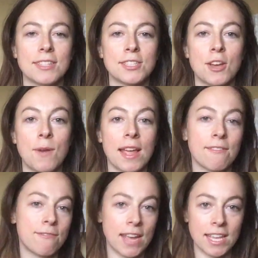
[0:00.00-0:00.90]
so I
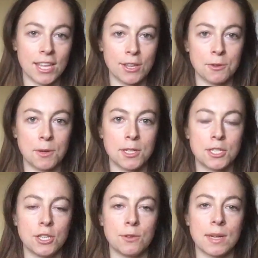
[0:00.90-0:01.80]
invite you
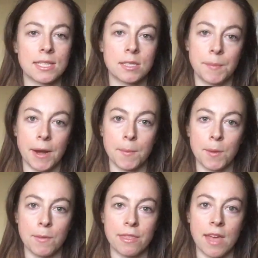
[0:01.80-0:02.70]
to
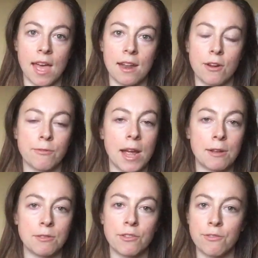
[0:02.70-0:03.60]
experiment with that
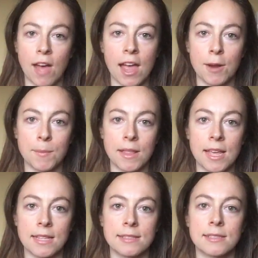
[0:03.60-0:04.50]
around the
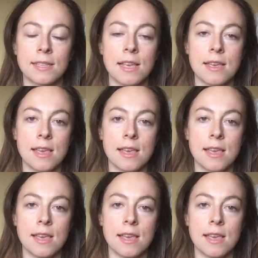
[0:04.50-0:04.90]
fireplace